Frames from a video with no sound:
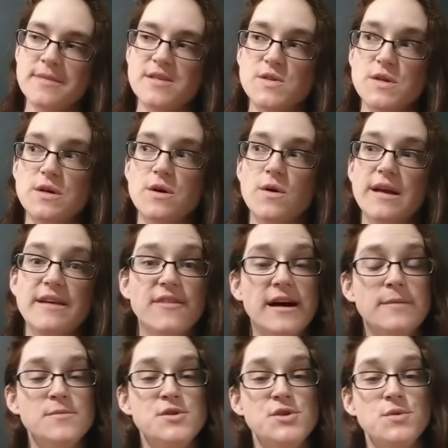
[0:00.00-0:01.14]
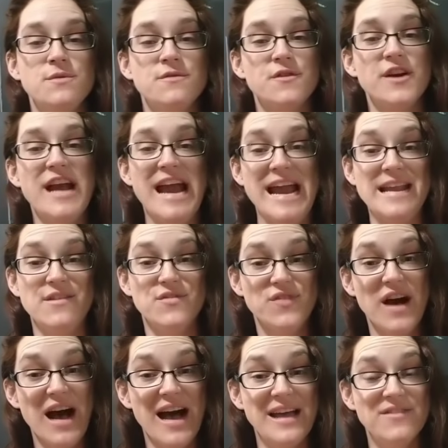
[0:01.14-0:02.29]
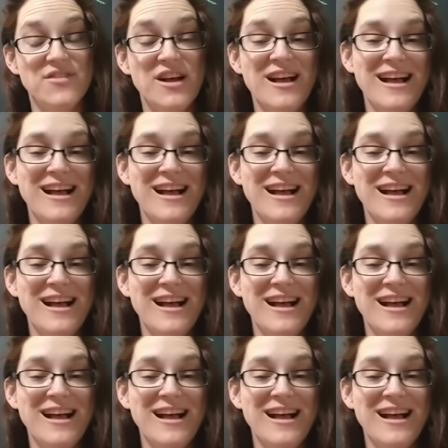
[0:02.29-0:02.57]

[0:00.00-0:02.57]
So if I'm shooting for 85,